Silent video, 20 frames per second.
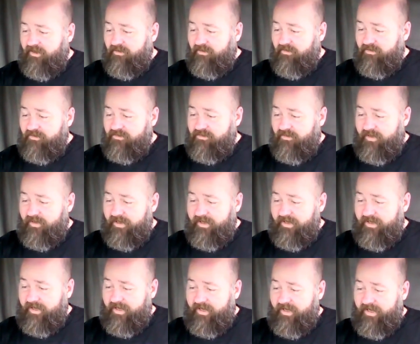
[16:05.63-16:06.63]
yogurt
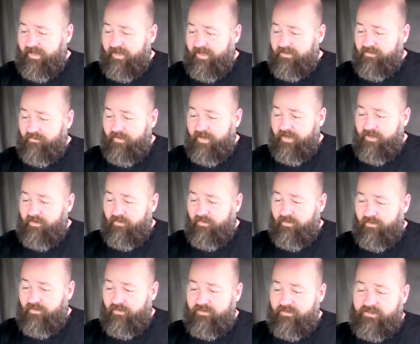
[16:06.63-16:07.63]
drink and 3
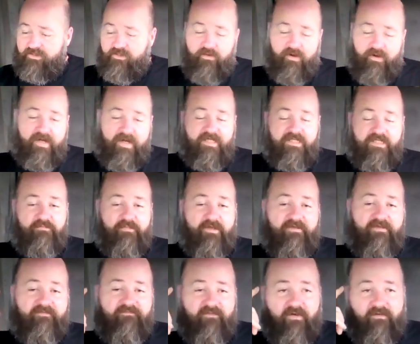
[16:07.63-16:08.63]
quarters Granny
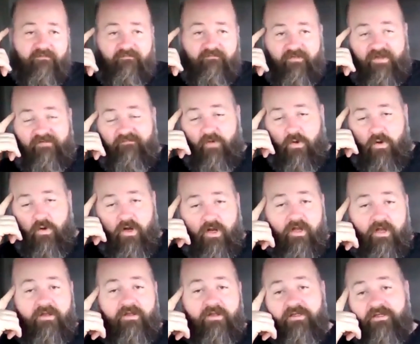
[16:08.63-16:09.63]
Smith from
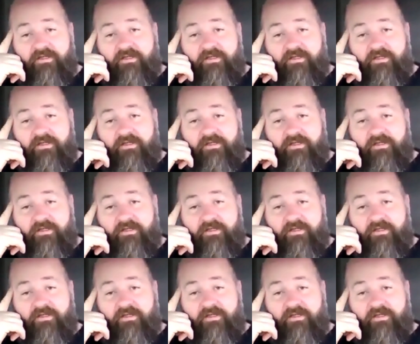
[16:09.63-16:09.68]
Flavora.